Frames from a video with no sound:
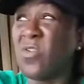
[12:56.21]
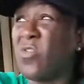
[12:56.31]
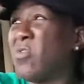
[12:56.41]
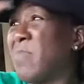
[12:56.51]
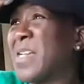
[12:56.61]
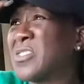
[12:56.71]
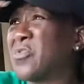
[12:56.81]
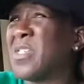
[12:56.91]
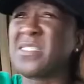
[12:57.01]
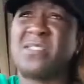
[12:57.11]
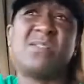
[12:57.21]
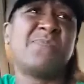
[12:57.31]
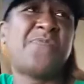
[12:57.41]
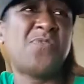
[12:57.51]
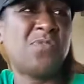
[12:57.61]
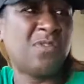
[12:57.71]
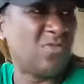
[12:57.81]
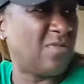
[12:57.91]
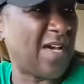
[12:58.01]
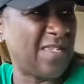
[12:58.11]
who am I dressing up for?
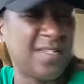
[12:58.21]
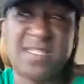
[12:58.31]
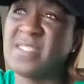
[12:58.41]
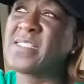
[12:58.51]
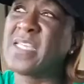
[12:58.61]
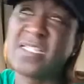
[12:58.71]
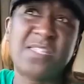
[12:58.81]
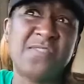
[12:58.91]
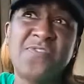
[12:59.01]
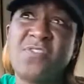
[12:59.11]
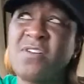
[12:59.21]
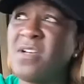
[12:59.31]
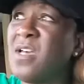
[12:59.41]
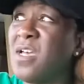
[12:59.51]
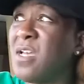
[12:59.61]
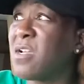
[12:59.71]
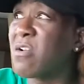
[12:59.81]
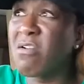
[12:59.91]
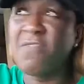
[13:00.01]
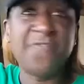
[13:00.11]
Who am I looking sexy for?
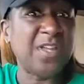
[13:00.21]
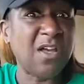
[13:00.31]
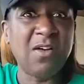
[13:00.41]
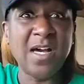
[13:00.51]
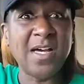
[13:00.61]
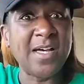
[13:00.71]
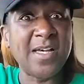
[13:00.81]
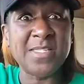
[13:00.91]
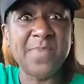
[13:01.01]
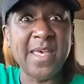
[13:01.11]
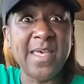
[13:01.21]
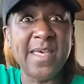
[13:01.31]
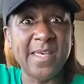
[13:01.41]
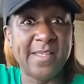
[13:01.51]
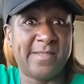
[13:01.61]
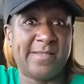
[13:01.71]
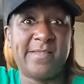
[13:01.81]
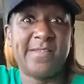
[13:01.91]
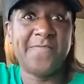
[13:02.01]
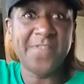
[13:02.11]
Girl, for your husband,
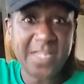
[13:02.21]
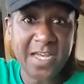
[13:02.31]
for